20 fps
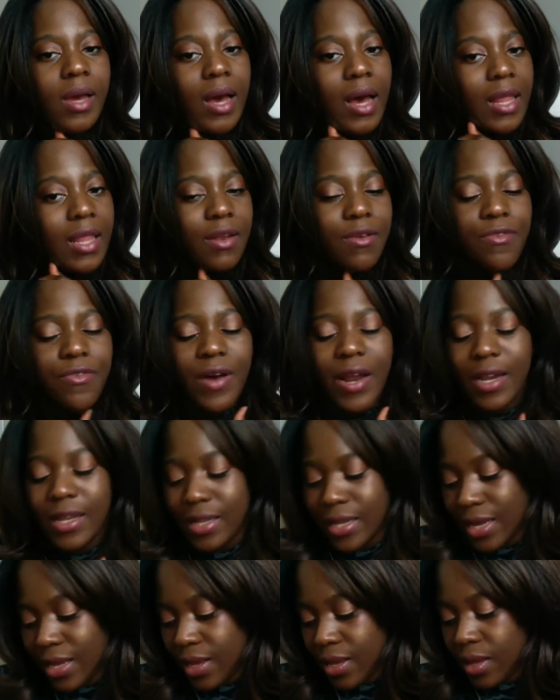And then
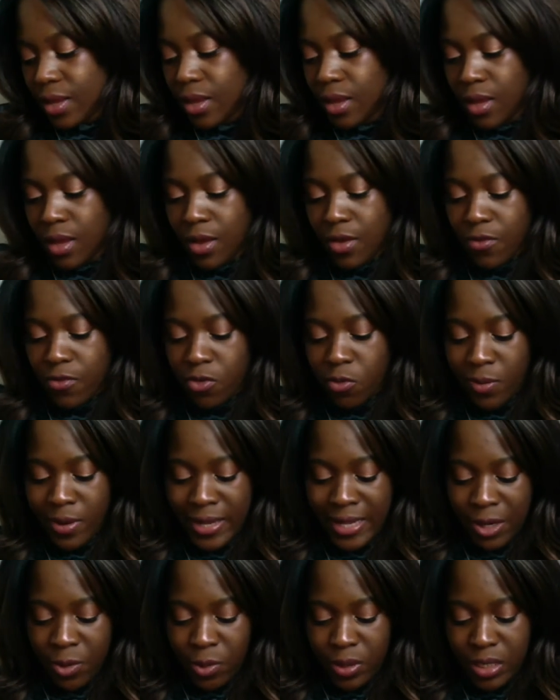finally, for my
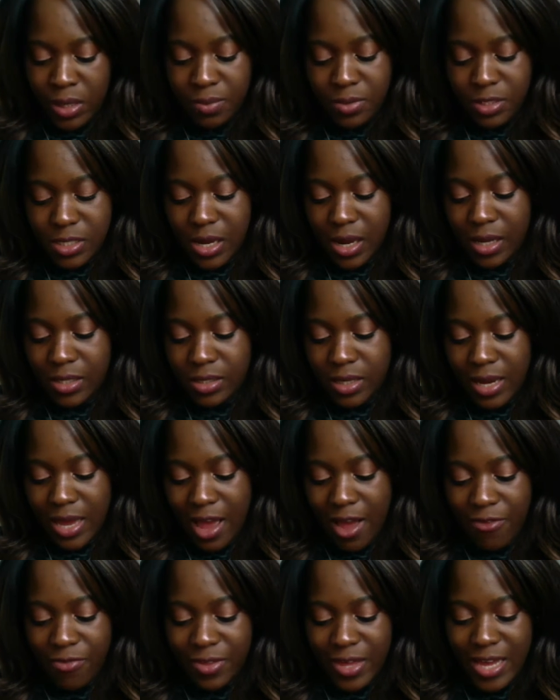liquid lipsticks, I
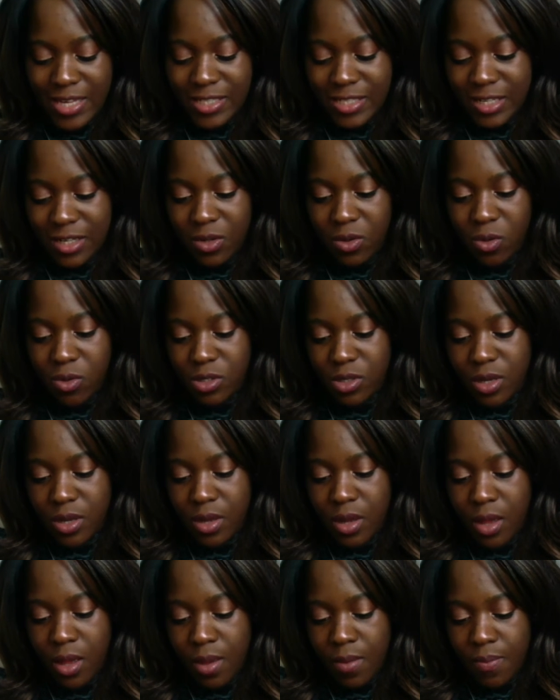have the Estee
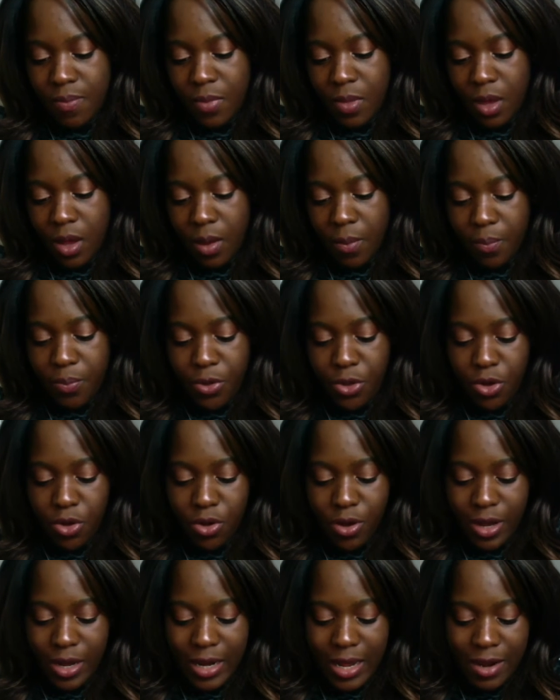Lauder
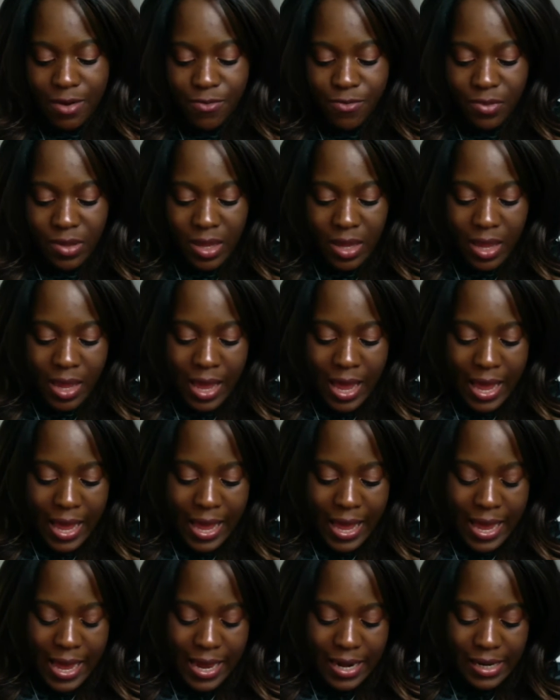Pure Colour Envy,
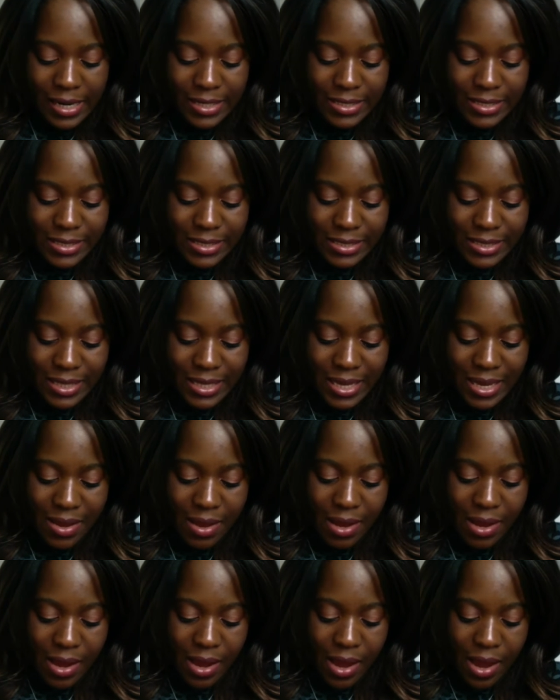and this is
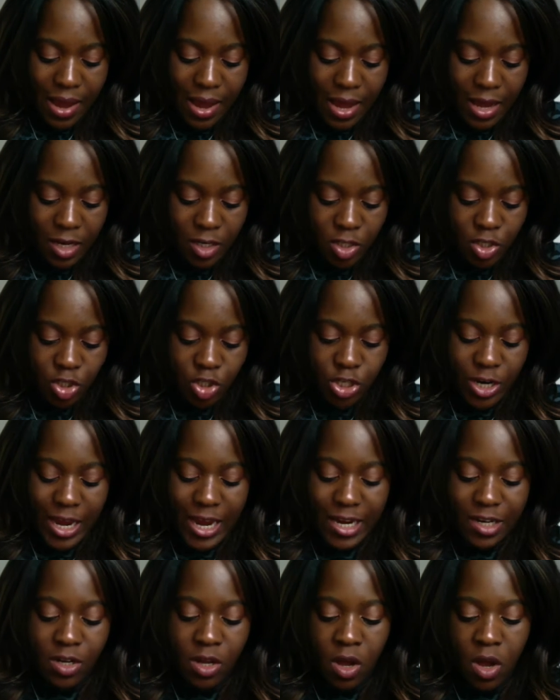the
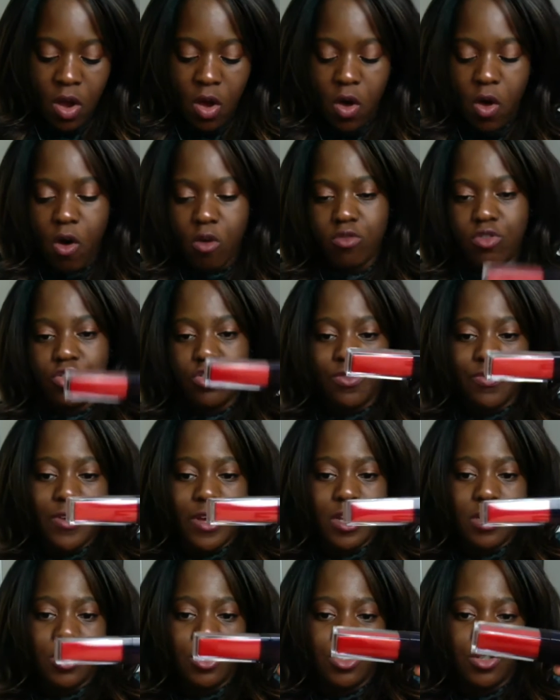shade
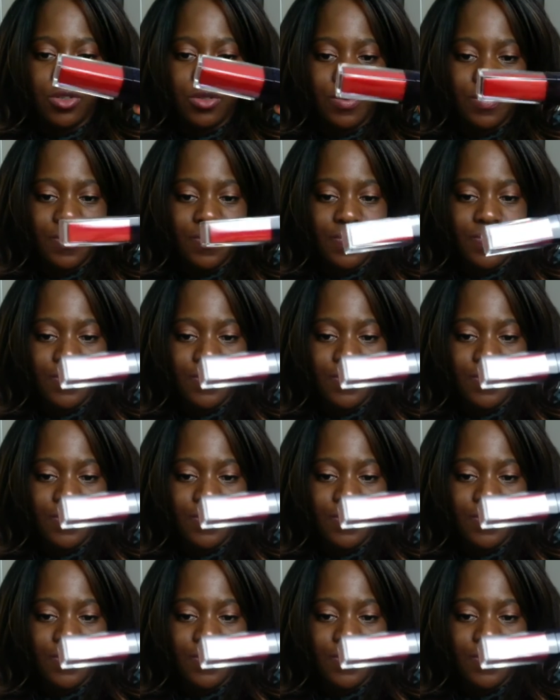Controversial.